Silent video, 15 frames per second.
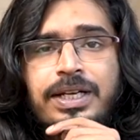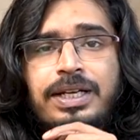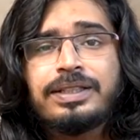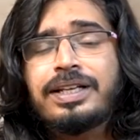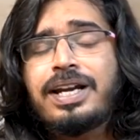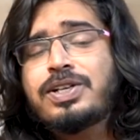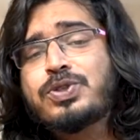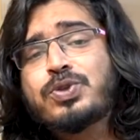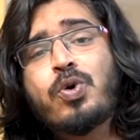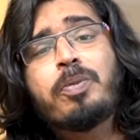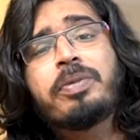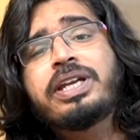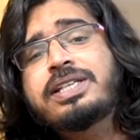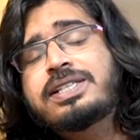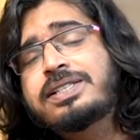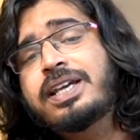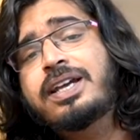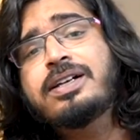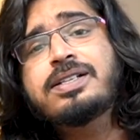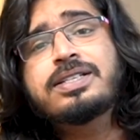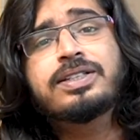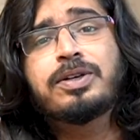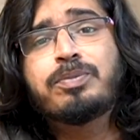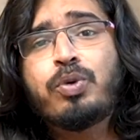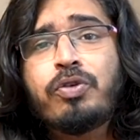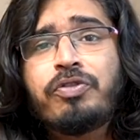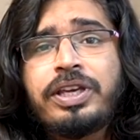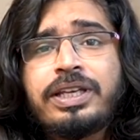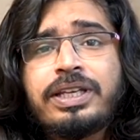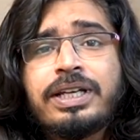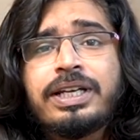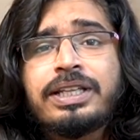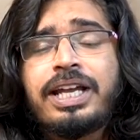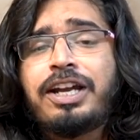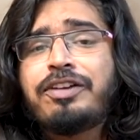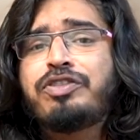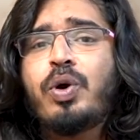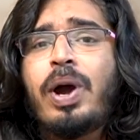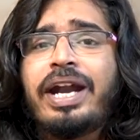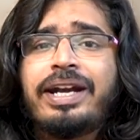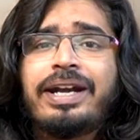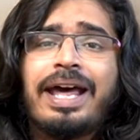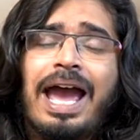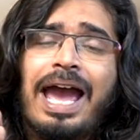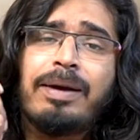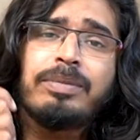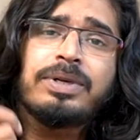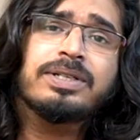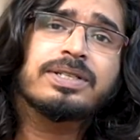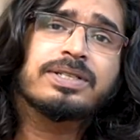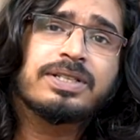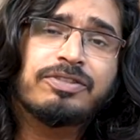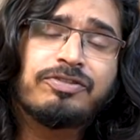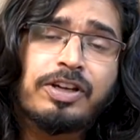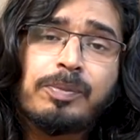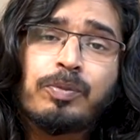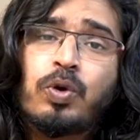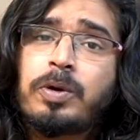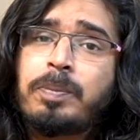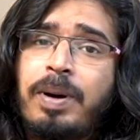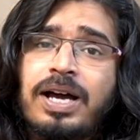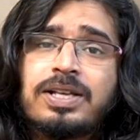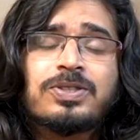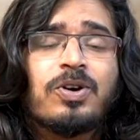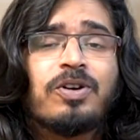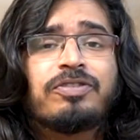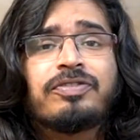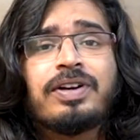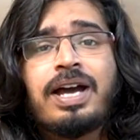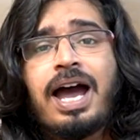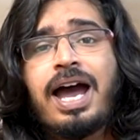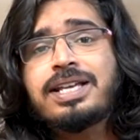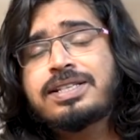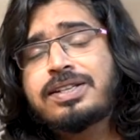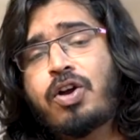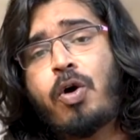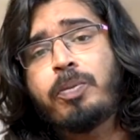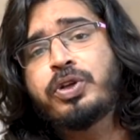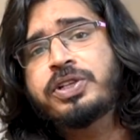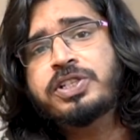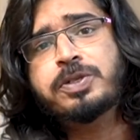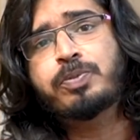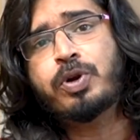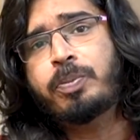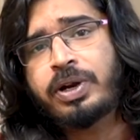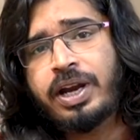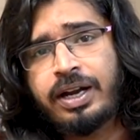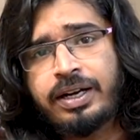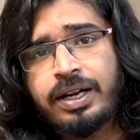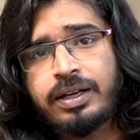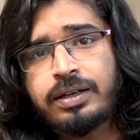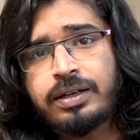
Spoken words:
There are so many sickles in the movie that if you added hammers, the film could pass off as communist propaganda.